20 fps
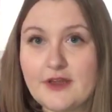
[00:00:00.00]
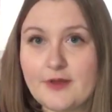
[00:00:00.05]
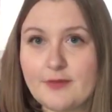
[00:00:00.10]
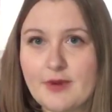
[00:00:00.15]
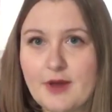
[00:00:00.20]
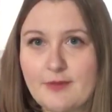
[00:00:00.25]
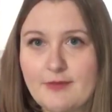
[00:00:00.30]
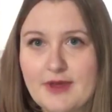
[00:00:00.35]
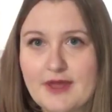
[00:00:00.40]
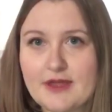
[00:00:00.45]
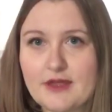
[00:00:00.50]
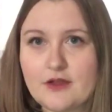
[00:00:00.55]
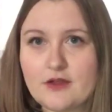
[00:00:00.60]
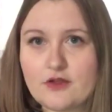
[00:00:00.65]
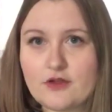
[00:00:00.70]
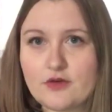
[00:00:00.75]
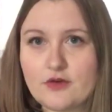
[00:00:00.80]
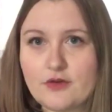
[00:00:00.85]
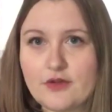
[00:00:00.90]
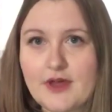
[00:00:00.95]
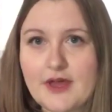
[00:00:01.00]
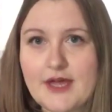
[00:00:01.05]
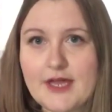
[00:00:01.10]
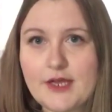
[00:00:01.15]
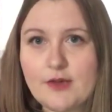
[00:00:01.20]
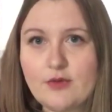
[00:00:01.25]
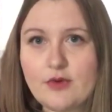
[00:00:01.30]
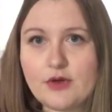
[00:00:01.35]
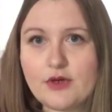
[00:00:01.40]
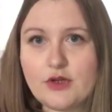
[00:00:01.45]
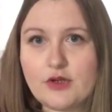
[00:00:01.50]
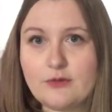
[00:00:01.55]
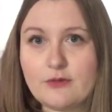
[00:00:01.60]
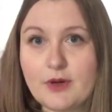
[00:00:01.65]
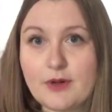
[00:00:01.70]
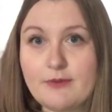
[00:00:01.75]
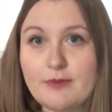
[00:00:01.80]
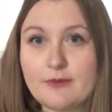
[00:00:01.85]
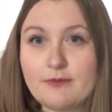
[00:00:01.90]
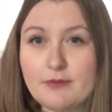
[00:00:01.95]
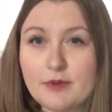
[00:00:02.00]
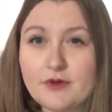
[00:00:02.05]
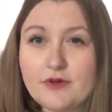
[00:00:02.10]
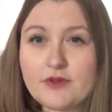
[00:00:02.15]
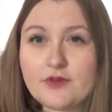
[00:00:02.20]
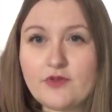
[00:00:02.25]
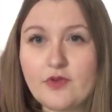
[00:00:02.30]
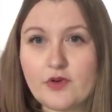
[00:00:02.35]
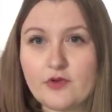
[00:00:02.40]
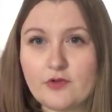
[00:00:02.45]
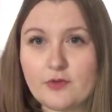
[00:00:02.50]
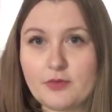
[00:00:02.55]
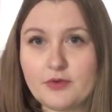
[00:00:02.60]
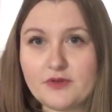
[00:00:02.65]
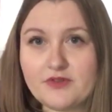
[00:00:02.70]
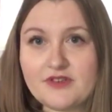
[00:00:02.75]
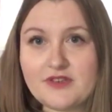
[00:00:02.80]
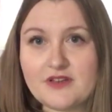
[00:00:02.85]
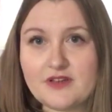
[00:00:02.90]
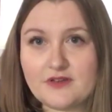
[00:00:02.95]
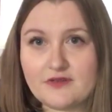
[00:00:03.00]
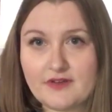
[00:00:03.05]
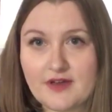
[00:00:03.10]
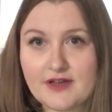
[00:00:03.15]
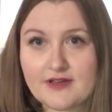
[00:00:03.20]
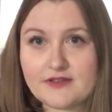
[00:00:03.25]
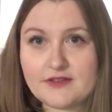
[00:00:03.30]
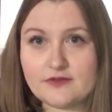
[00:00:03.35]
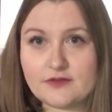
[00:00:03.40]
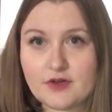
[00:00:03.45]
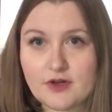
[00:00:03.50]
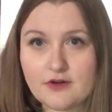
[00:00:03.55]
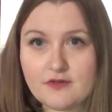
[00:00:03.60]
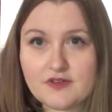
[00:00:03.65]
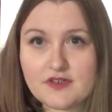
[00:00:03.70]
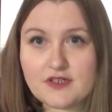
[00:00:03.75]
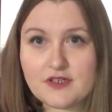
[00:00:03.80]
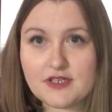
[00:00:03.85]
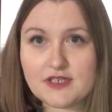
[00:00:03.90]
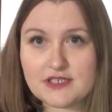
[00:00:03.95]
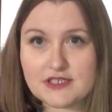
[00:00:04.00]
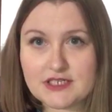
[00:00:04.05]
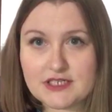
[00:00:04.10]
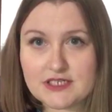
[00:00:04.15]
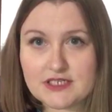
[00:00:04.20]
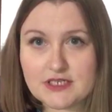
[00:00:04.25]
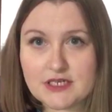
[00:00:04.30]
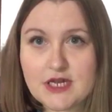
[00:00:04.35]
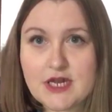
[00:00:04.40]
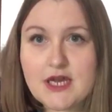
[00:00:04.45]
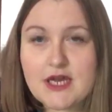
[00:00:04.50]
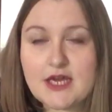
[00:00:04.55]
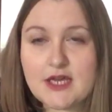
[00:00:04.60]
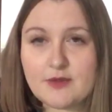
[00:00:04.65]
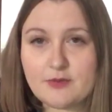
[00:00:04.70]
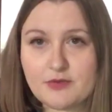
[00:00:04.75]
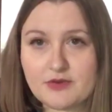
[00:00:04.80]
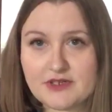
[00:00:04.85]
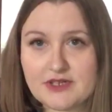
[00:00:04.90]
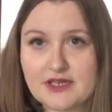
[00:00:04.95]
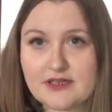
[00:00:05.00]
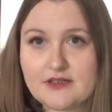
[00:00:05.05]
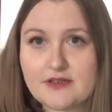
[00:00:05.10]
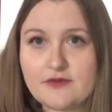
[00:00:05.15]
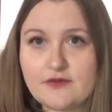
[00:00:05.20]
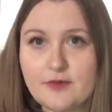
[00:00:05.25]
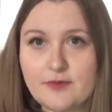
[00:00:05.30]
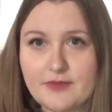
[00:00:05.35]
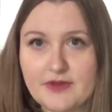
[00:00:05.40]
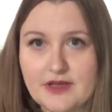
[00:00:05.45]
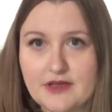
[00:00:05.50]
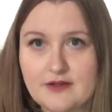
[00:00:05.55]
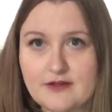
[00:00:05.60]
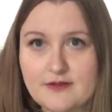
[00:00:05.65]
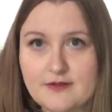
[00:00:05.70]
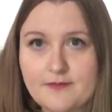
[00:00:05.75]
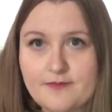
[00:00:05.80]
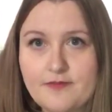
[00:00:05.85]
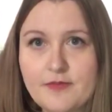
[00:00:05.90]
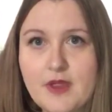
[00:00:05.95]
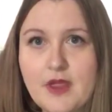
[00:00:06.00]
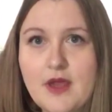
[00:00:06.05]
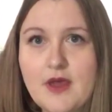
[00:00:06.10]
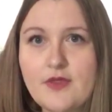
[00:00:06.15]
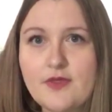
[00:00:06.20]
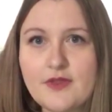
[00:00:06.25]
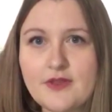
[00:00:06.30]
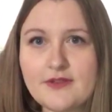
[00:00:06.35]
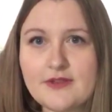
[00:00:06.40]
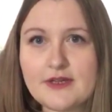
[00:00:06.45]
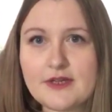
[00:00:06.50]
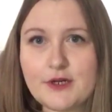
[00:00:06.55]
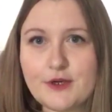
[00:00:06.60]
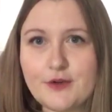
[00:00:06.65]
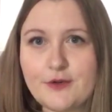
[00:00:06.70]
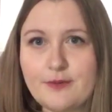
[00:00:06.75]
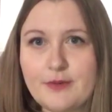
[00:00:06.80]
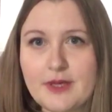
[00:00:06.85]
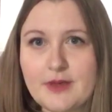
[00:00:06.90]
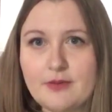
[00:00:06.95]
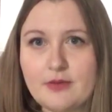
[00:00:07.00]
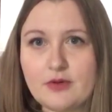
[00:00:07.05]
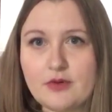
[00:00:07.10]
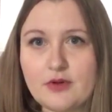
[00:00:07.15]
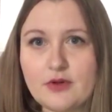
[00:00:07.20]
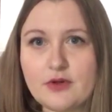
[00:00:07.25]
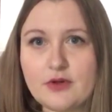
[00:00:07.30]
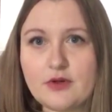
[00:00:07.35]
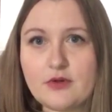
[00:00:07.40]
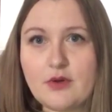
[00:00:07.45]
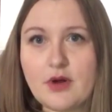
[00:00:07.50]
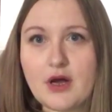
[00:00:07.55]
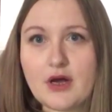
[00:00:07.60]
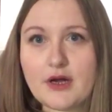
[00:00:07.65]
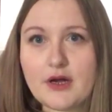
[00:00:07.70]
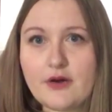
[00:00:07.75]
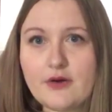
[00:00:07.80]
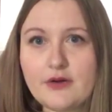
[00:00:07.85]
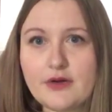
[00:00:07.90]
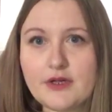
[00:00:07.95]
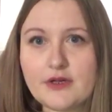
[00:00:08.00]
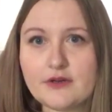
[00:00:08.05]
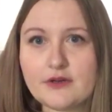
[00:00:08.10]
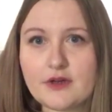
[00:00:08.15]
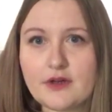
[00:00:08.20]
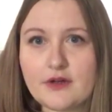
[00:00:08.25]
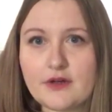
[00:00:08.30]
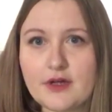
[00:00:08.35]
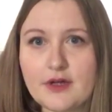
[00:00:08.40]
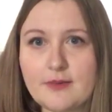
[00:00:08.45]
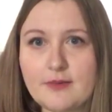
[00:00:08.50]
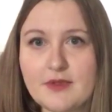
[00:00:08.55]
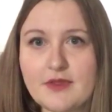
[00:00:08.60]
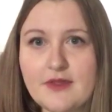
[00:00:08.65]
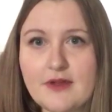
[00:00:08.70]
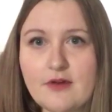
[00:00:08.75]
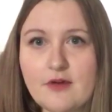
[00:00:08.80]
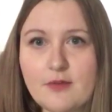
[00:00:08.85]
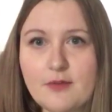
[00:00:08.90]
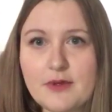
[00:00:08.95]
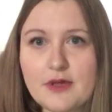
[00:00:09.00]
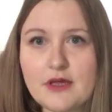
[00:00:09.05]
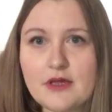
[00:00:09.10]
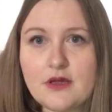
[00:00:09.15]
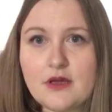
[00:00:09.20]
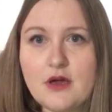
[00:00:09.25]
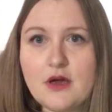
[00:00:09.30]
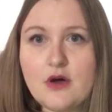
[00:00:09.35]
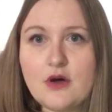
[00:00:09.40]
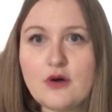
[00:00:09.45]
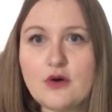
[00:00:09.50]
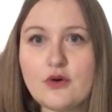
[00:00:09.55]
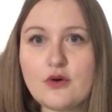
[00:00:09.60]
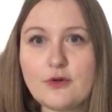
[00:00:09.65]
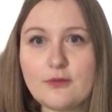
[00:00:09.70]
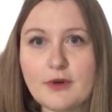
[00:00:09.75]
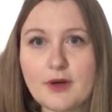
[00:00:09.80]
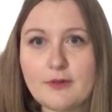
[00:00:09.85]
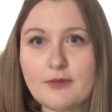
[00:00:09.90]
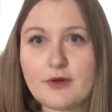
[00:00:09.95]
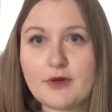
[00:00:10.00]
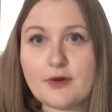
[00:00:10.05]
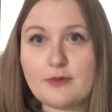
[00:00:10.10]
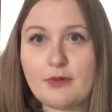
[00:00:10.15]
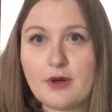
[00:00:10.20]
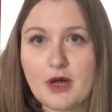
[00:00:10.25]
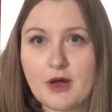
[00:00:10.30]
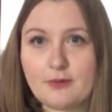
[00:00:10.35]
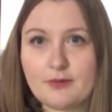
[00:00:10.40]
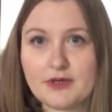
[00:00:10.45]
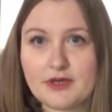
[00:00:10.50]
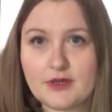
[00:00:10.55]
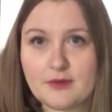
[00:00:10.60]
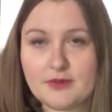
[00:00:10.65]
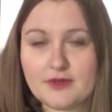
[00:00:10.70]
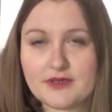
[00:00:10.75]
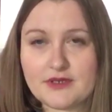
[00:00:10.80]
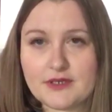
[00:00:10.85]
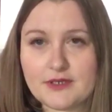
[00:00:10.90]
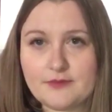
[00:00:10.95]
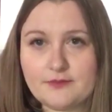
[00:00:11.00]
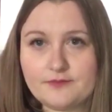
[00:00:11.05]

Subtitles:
about making sure that anyone who might be most vulnerable to the effects of COVID-19 is protected from these. This includes people who are currently undergoing chemotherapy or who might be on a PARP inhibitor.